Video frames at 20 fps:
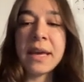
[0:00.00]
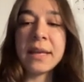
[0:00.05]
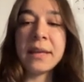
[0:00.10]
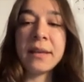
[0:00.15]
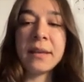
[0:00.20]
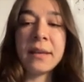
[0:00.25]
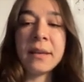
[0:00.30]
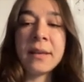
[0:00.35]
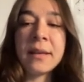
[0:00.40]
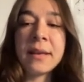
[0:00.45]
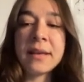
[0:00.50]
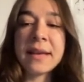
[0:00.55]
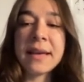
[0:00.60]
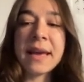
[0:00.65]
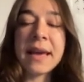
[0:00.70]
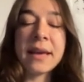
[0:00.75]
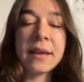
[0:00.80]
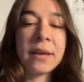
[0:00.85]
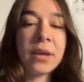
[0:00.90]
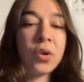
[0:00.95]

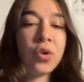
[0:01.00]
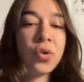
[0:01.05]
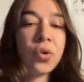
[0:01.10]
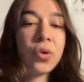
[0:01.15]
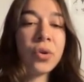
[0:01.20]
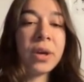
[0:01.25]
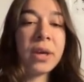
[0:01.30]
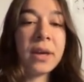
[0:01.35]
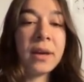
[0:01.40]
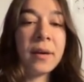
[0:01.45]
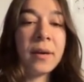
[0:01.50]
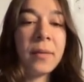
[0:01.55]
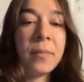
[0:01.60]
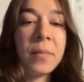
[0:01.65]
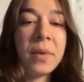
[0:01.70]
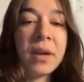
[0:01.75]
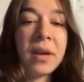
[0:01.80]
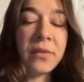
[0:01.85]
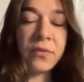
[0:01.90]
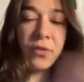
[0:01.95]
Can you
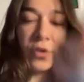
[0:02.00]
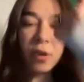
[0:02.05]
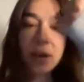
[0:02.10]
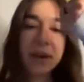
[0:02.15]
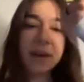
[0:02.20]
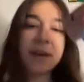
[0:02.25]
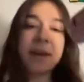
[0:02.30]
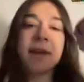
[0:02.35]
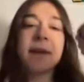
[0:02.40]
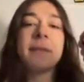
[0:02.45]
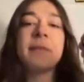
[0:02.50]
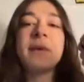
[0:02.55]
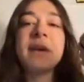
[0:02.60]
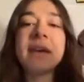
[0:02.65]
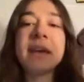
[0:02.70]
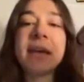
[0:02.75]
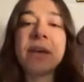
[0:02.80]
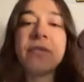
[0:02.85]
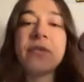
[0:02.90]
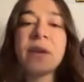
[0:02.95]
hear me? If you can hear
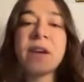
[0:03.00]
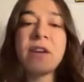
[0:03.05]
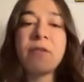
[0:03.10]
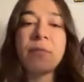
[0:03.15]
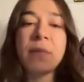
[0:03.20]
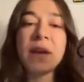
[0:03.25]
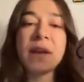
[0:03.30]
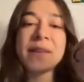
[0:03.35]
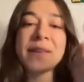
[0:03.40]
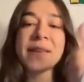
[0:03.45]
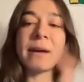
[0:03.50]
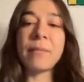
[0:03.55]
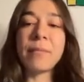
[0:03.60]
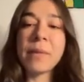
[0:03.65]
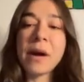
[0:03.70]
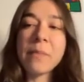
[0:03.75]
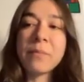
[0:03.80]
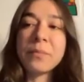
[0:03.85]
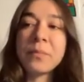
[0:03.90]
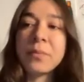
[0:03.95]
me, can you give me a
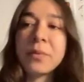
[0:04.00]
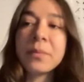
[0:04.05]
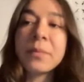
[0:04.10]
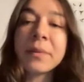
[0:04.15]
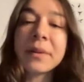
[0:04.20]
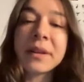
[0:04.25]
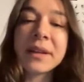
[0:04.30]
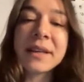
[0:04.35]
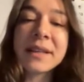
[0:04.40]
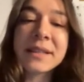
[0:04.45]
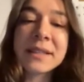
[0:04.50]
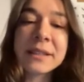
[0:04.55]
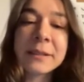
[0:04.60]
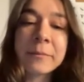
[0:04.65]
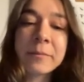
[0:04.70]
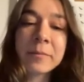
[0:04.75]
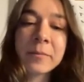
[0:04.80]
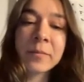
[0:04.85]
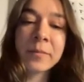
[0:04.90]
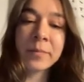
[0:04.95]
thumb up,
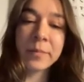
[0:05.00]
please?